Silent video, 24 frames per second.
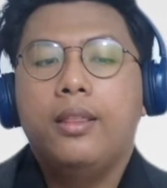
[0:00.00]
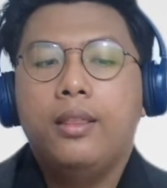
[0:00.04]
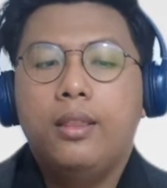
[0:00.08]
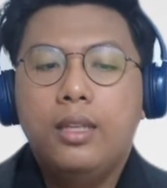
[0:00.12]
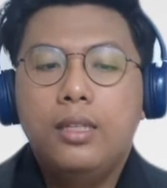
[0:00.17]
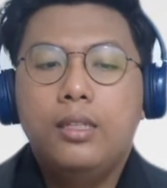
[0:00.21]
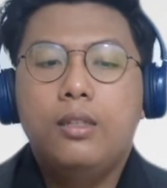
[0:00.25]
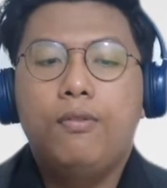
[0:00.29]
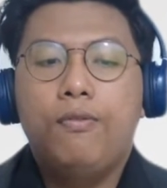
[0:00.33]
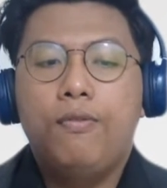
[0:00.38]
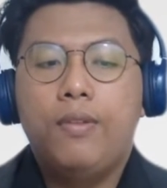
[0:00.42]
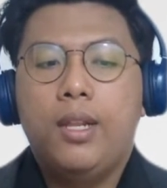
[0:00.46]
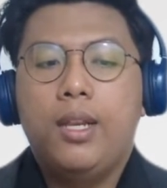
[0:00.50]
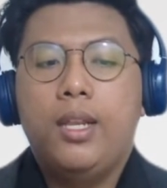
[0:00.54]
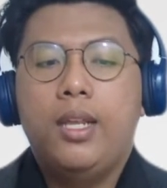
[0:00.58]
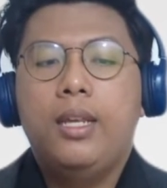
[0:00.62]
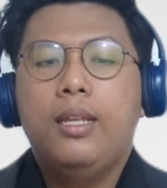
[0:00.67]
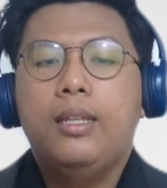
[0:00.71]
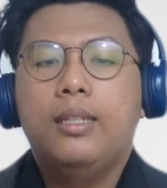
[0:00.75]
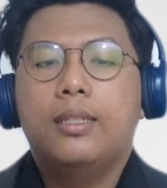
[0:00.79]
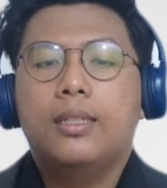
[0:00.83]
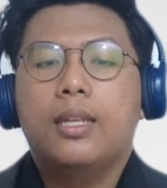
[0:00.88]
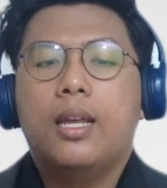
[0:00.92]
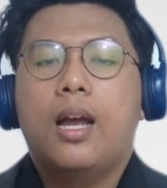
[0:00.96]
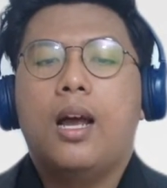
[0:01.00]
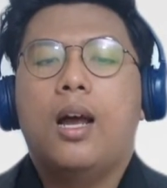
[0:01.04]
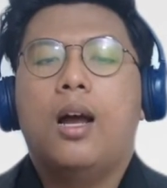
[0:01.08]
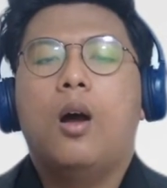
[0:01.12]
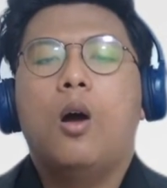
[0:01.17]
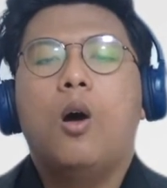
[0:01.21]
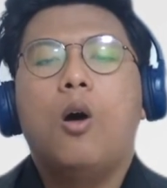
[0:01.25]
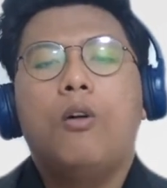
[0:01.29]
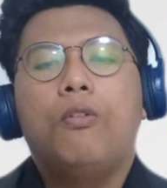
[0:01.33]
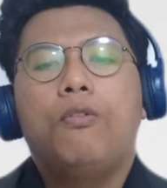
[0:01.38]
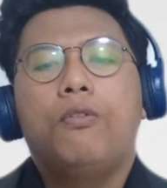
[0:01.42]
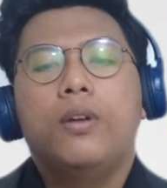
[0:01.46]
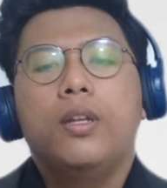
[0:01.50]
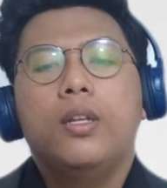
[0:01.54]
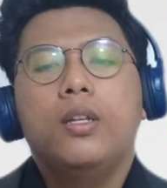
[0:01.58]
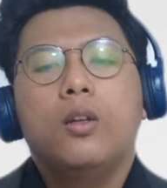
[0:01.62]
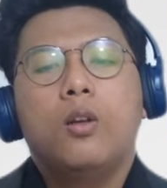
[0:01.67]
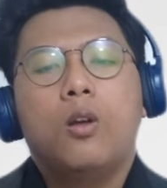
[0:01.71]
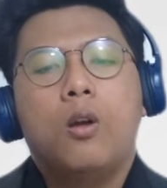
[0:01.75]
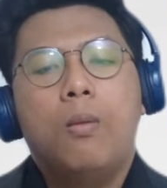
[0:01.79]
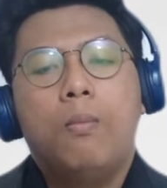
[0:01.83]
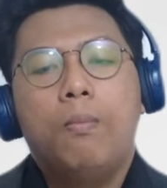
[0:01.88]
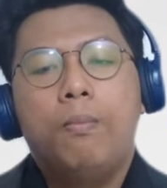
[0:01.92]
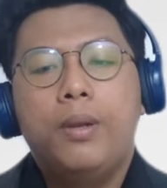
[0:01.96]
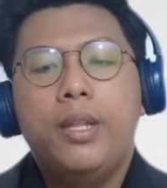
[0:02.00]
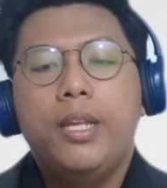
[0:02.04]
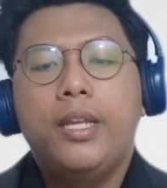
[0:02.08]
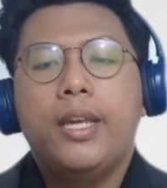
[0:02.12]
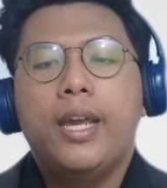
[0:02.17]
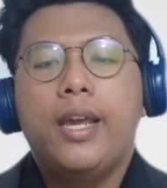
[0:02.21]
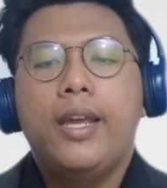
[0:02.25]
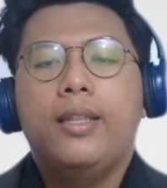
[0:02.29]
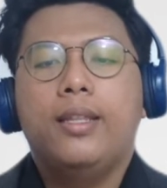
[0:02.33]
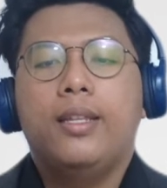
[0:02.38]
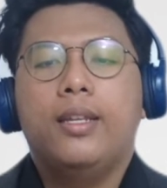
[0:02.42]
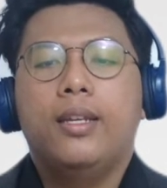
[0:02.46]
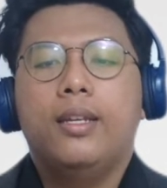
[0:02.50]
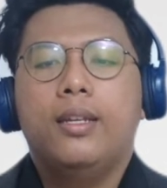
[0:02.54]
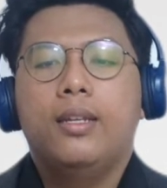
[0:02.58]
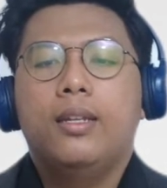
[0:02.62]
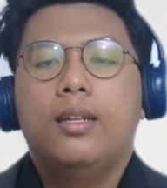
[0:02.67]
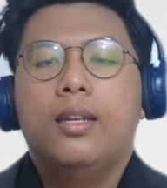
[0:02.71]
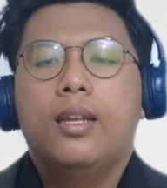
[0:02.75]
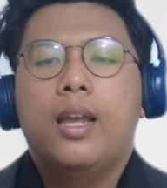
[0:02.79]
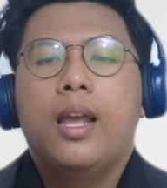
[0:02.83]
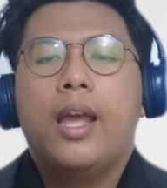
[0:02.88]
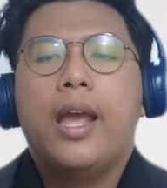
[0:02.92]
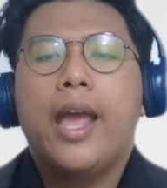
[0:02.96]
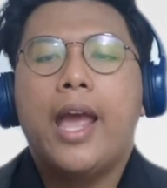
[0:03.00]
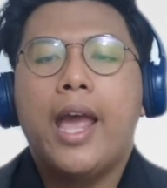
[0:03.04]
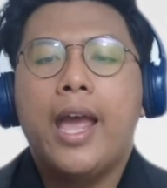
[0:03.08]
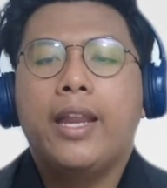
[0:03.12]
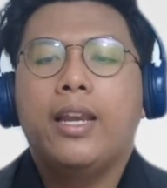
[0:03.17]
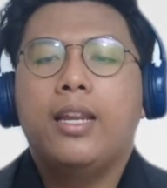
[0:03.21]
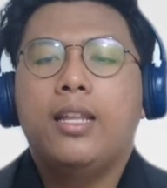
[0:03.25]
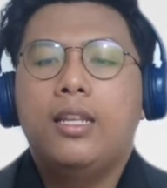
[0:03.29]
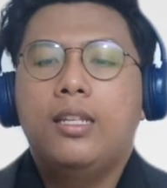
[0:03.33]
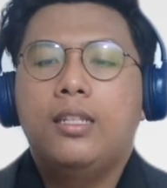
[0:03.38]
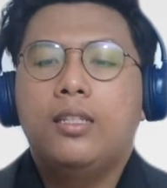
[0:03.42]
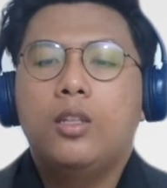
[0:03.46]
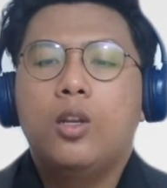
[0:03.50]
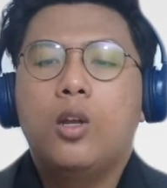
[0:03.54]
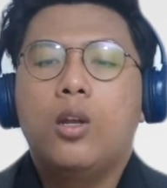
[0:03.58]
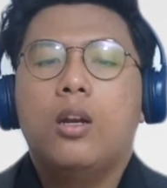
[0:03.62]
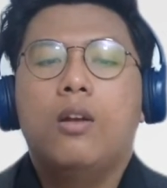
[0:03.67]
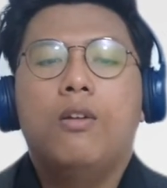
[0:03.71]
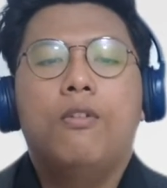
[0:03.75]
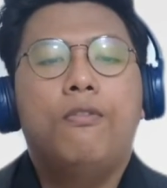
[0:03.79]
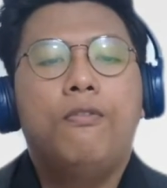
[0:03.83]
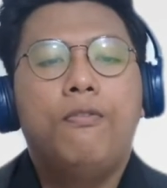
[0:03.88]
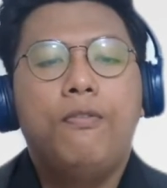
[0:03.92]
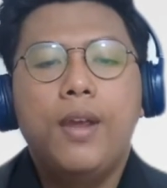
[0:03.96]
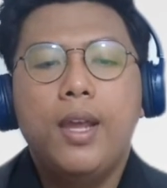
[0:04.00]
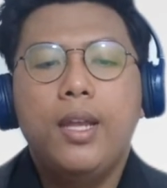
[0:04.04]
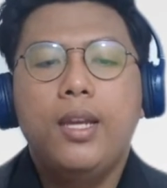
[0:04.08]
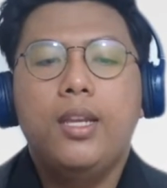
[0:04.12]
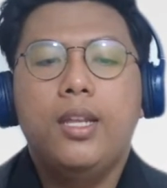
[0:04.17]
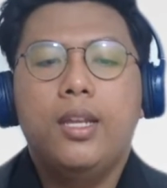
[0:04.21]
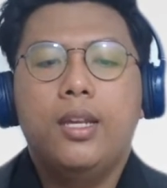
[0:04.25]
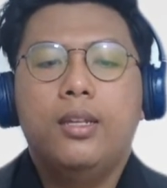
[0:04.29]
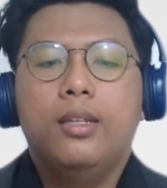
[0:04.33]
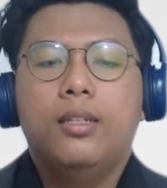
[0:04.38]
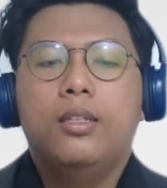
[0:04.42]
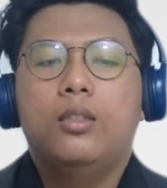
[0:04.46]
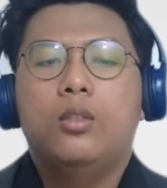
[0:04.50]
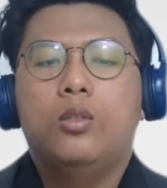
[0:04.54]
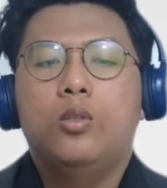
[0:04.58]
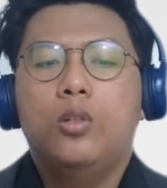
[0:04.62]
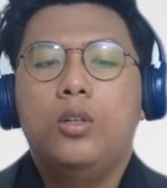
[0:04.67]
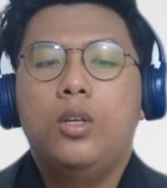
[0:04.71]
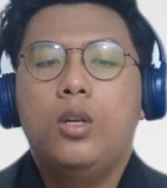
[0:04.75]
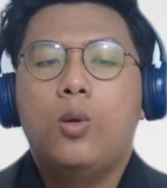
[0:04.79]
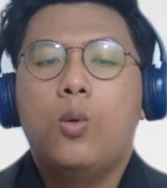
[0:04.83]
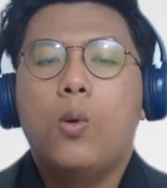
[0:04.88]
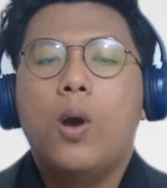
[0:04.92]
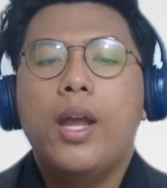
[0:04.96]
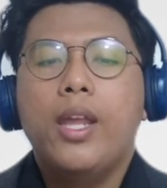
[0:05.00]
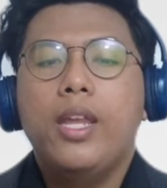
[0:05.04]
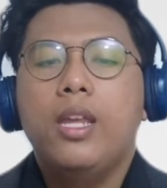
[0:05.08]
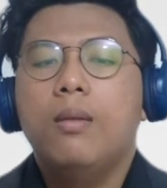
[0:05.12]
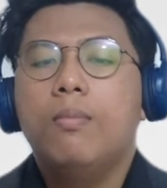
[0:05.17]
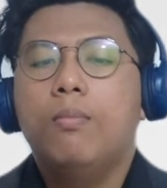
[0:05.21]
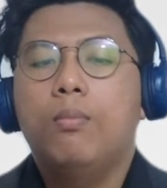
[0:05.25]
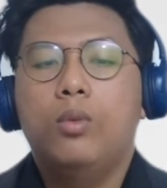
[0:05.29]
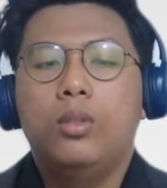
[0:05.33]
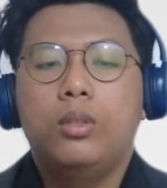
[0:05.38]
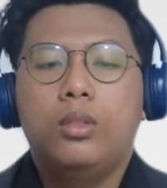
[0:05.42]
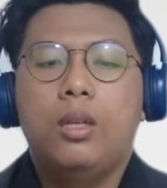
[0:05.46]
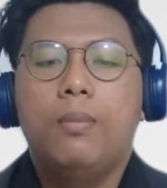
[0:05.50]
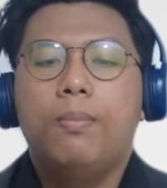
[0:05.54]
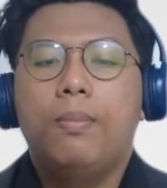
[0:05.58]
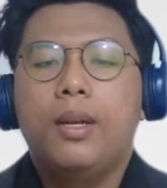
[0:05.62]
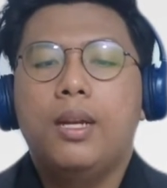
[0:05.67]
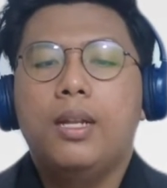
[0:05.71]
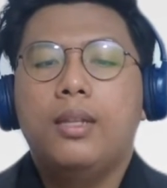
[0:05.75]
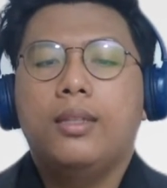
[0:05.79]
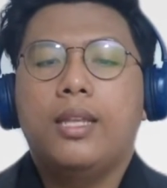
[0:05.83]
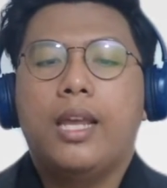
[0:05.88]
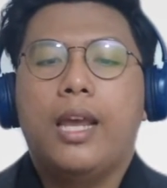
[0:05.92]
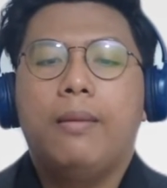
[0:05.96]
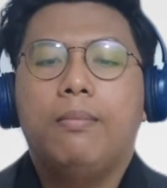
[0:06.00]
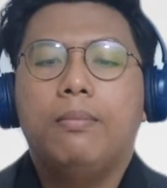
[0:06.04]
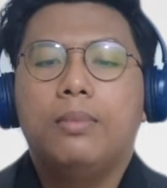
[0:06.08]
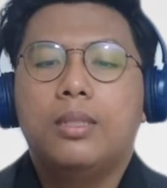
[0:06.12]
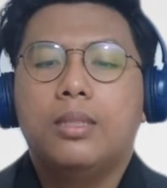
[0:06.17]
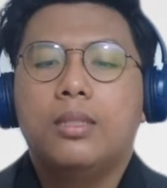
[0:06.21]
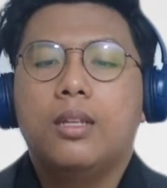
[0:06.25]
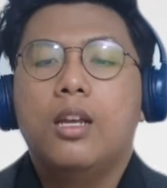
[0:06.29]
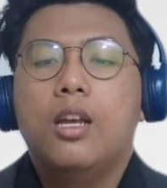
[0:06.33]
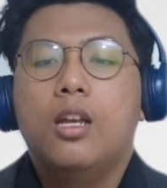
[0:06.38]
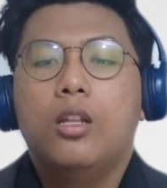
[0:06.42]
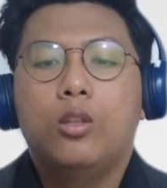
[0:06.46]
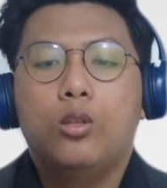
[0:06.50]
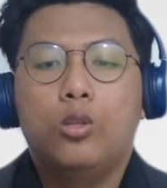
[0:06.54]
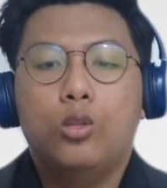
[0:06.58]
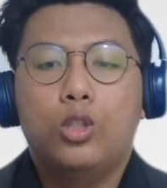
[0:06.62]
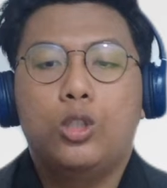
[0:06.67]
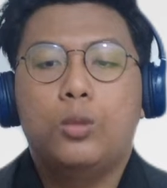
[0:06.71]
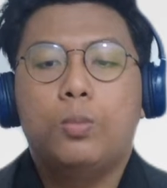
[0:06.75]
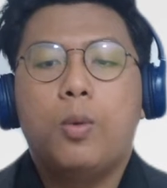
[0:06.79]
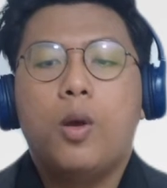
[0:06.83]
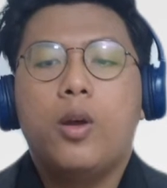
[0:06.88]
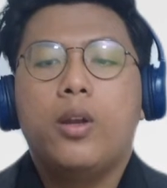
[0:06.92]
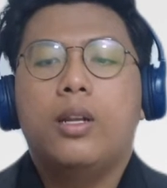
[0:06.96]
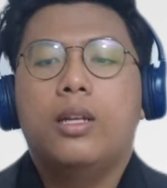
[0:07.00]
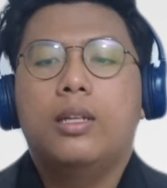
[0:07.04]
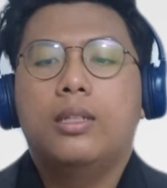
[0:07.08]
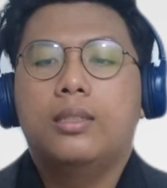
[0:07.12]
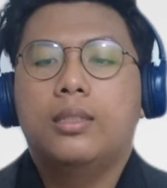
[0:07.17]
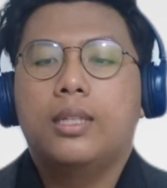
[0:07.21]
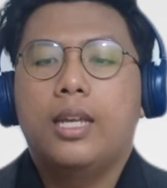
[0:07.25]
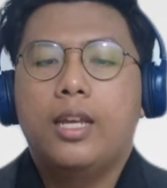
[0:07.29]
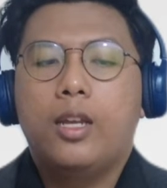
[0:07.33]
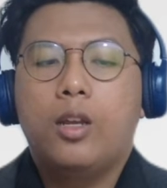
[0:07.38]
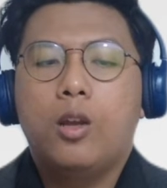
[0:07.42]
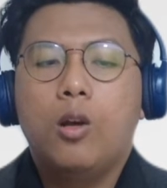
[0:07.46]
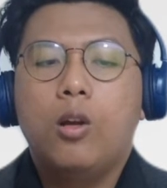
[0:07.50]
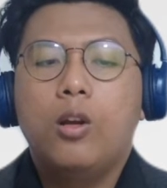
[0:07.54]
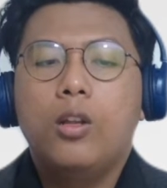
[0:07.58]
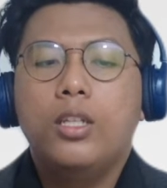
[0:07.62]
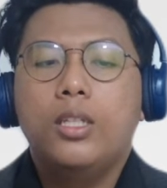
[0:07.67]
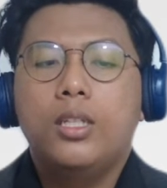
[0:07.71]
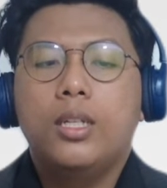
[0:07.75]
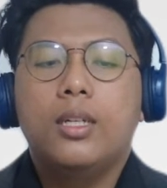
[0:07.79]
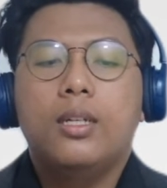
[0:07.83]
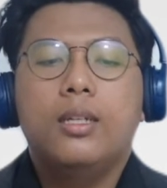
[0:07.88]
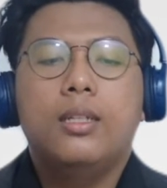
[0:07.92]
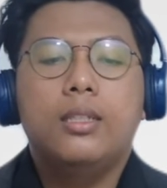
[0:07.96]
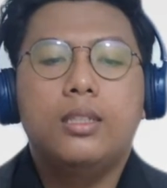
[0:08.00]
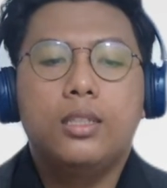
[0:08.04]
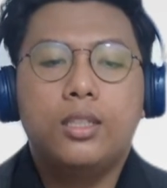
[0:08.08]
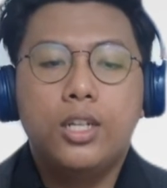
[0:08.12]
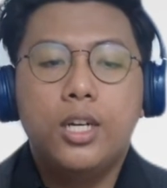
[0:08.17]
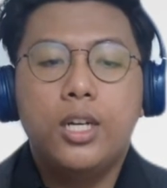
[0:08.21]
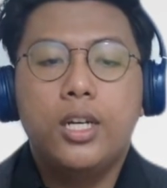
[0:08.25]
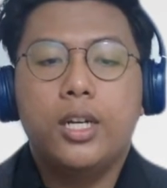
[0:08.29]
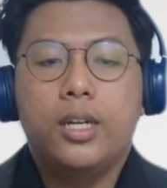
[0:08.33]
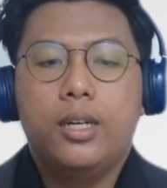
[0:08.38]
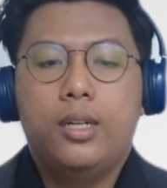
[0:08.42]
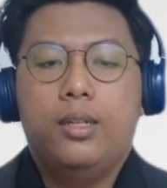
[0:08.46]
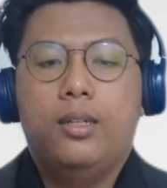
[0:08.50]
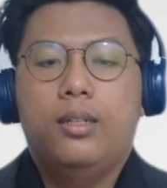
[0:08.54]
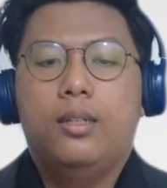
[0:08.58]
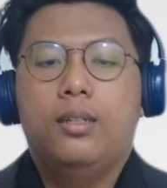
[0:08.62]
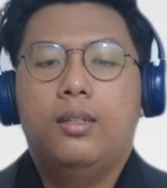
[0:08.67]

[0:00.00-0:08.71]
These feelings are often complicated, and it's not a failure to require multiple attempts to spot a psychological trigger.